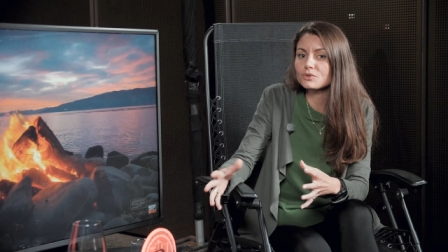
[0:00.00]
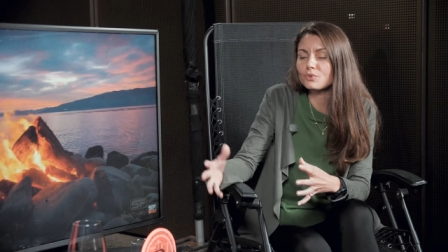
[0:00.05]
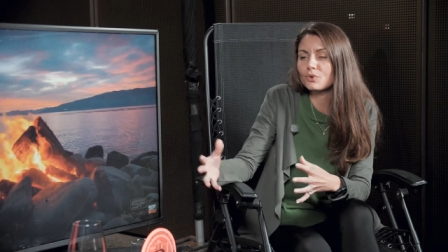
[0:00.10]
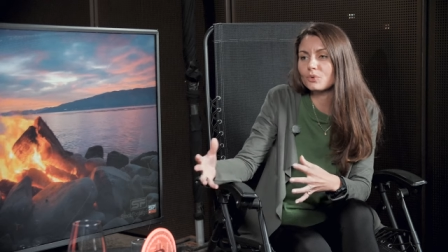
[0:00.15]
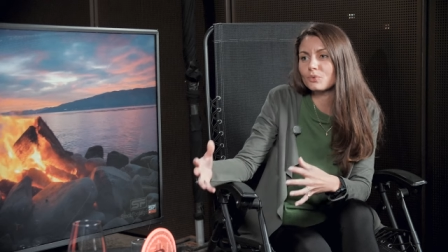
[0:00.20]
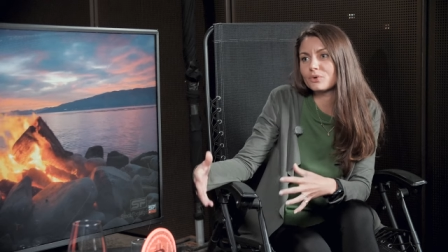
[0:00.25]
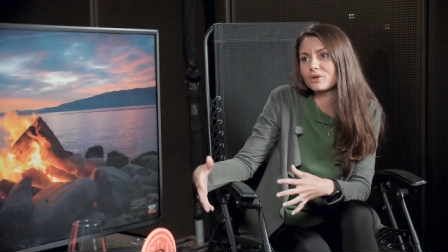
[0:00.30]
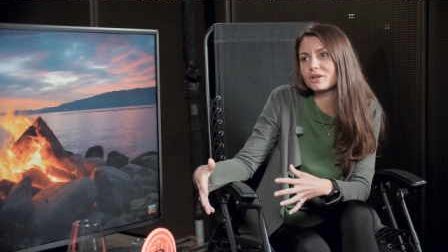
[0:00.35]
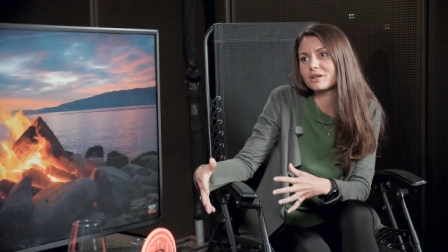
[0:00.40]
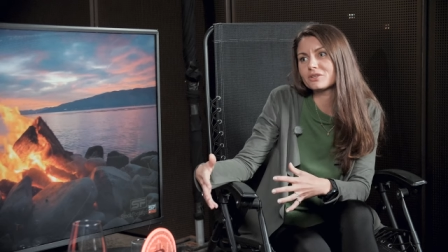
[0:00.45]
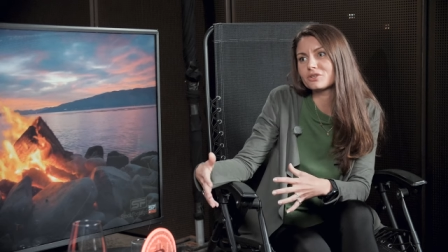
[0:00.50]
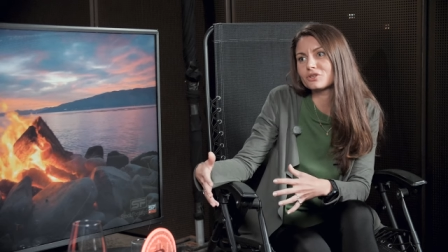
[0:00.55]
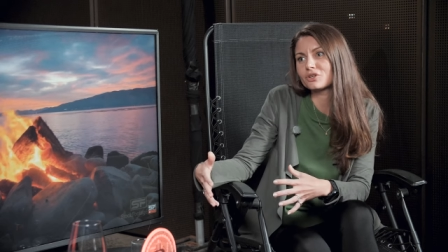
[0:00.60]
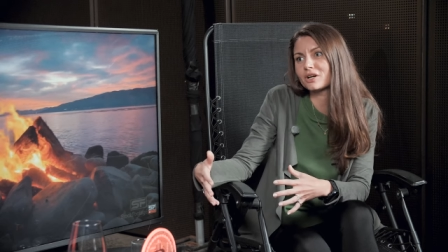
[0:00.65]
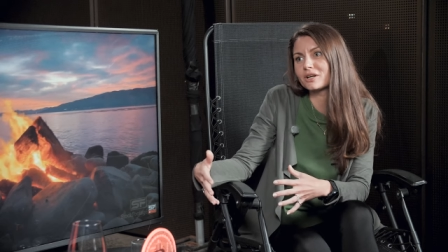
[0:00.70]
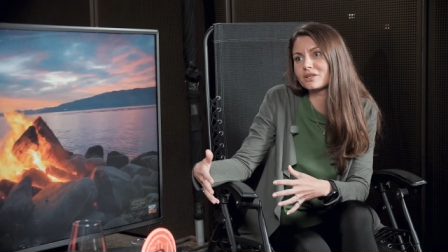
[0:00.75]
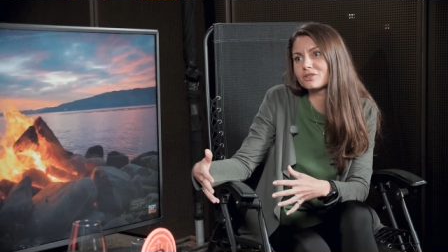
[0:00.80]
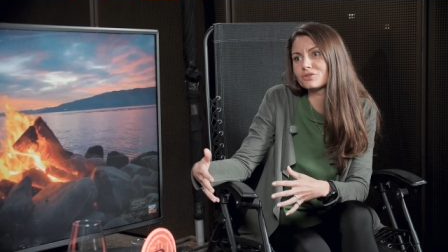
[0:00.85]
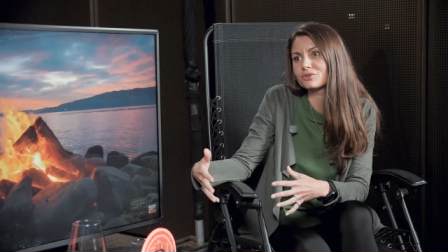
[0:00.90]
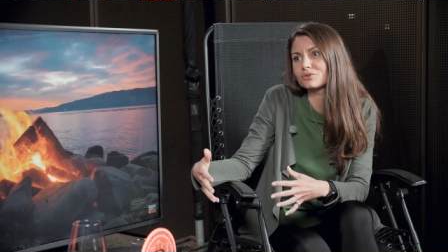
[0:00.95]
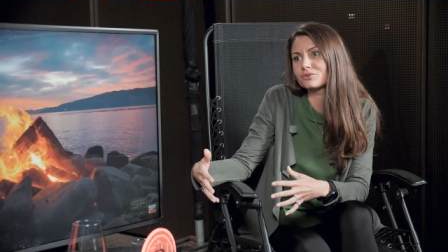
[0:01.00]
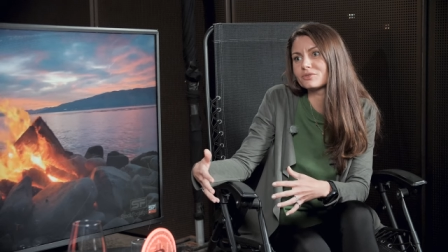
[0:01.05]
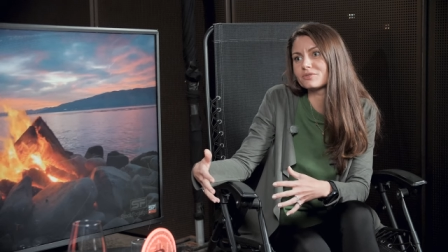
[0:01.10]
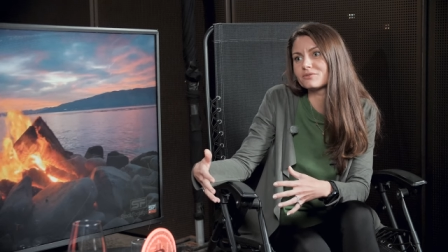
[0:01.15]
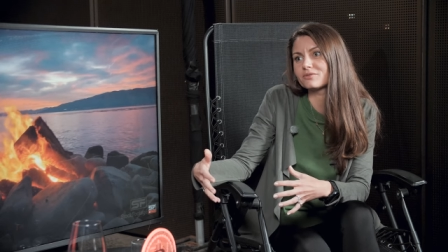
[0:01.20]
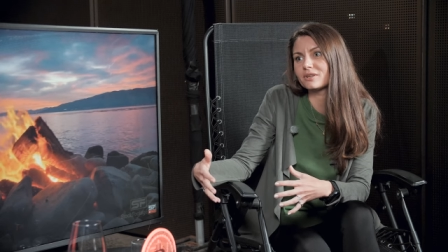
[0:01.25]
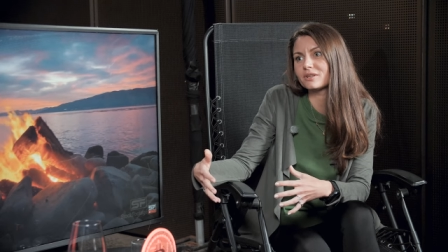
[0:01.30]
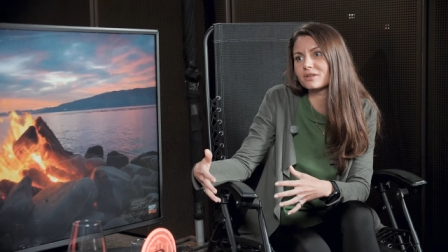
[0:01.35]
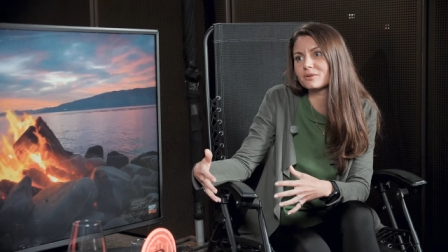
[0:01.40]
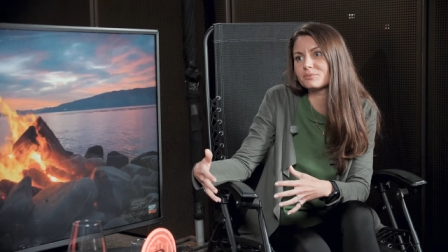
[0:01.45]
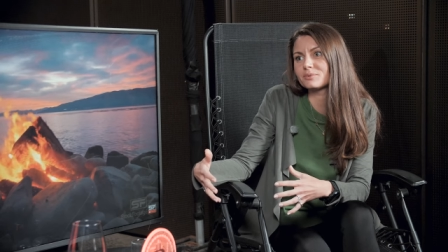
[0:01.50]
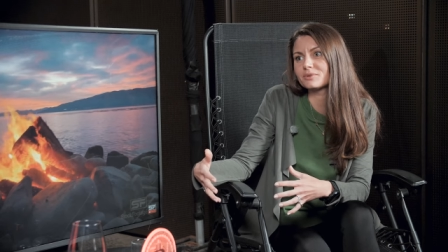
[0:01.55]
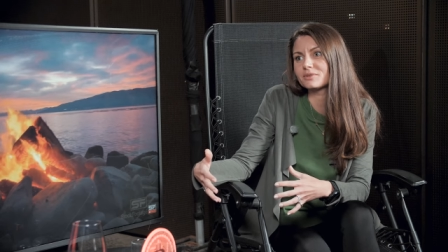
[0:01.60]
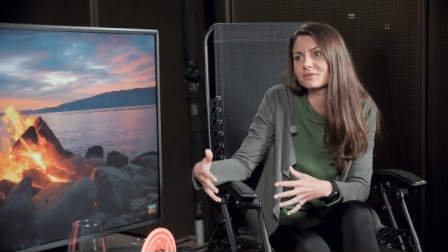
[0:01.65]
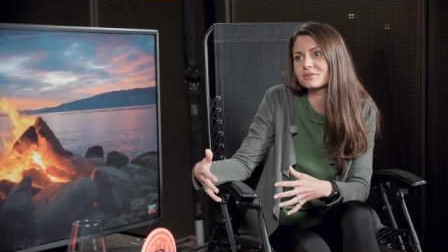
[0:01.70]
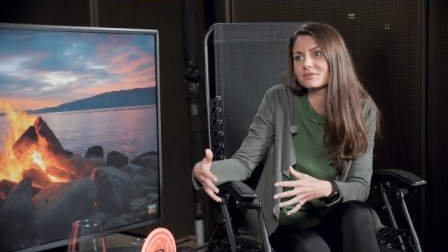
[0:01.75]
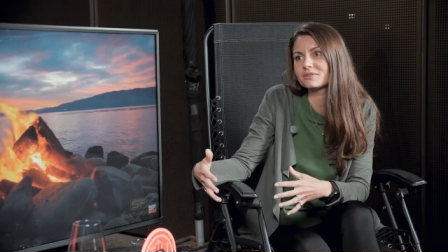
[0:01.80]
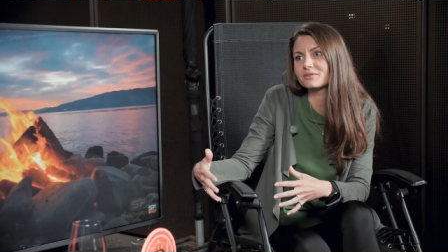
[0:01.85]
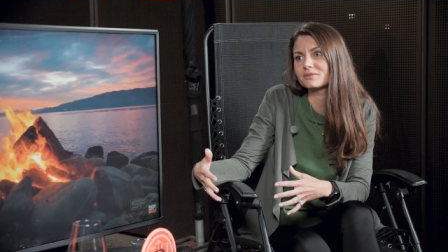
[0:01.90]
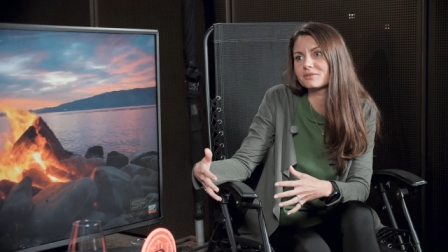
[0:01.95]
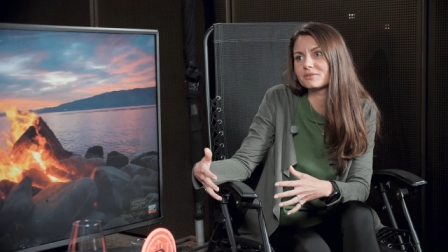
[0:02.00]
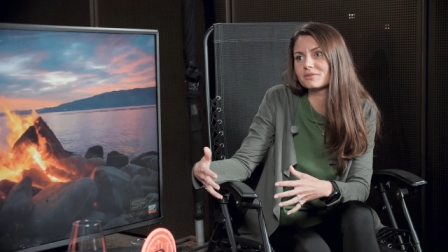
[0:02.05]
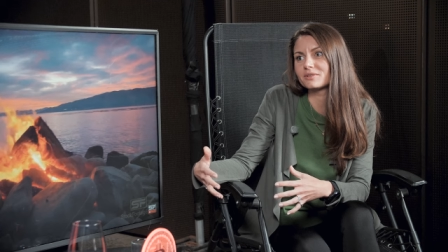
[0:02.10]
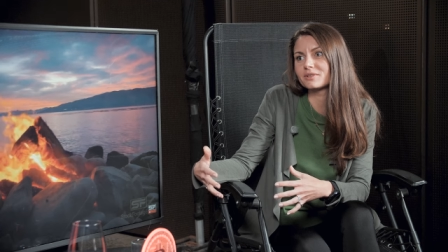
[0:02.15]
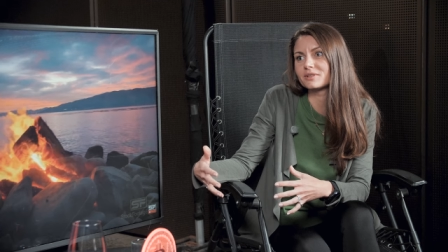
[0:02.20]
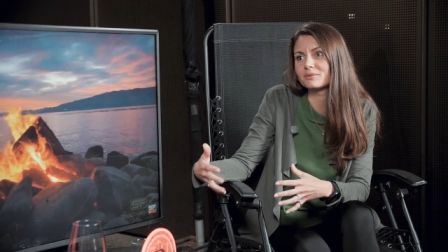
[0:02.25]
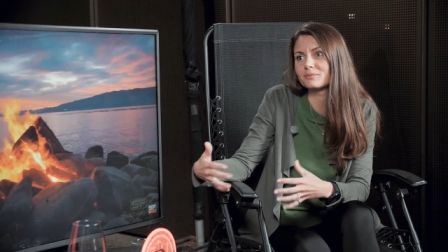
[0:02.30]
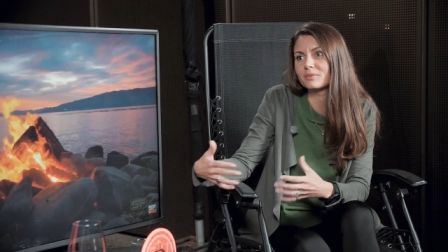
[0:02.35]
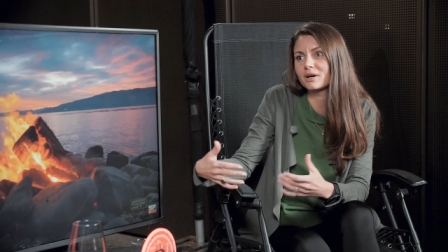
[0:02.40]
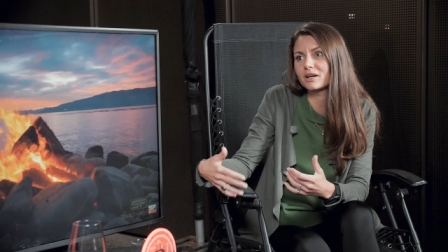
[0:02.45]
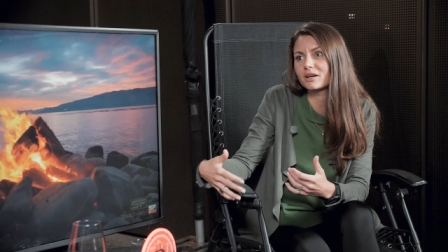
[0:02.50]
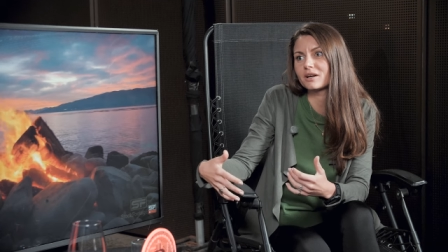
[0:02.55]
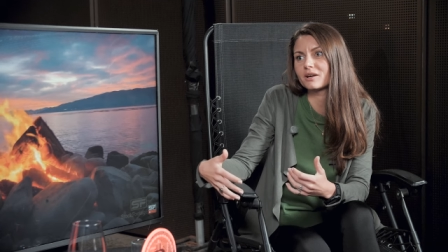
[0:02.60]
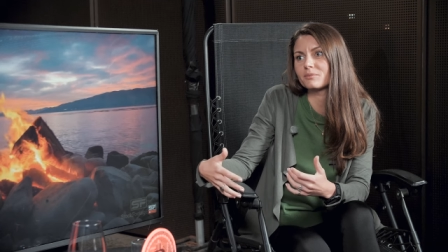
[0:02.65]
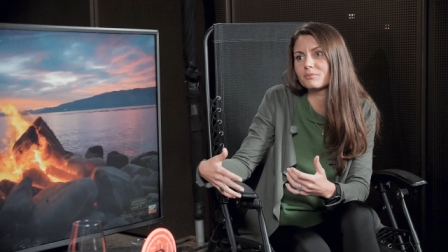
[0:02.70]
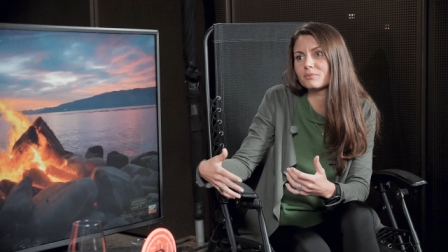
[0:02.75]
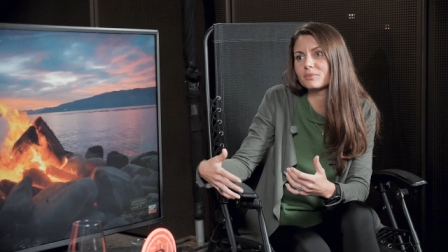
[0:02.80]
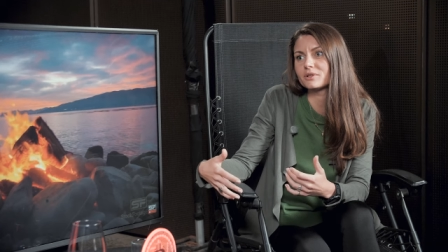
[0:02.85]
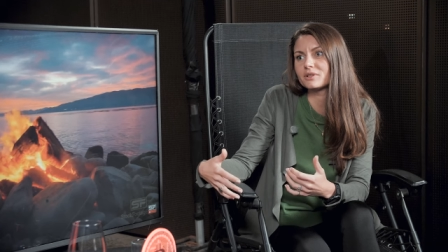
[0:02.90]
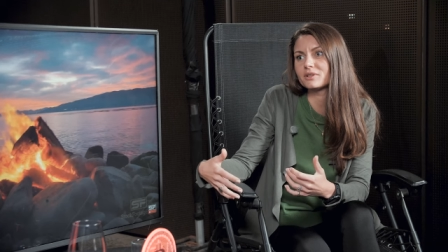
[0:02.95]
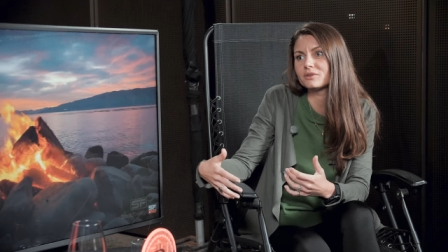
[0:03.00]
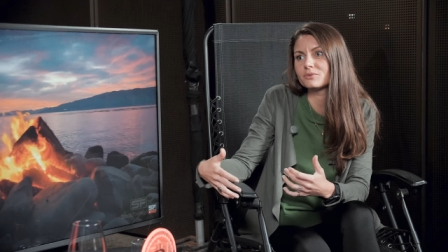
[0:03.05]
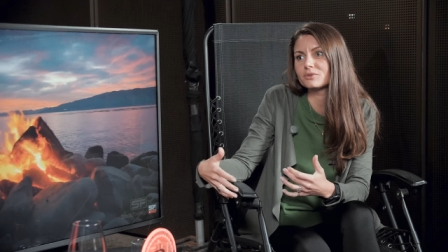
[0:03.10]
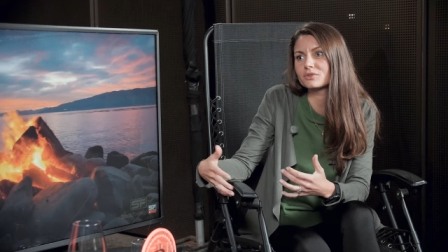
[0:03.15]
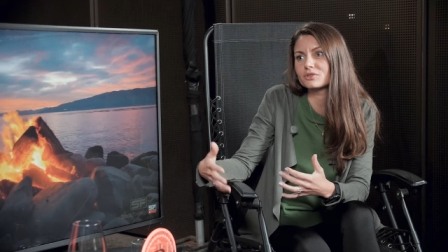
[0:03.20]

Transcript: is what we are trying to develop in my company.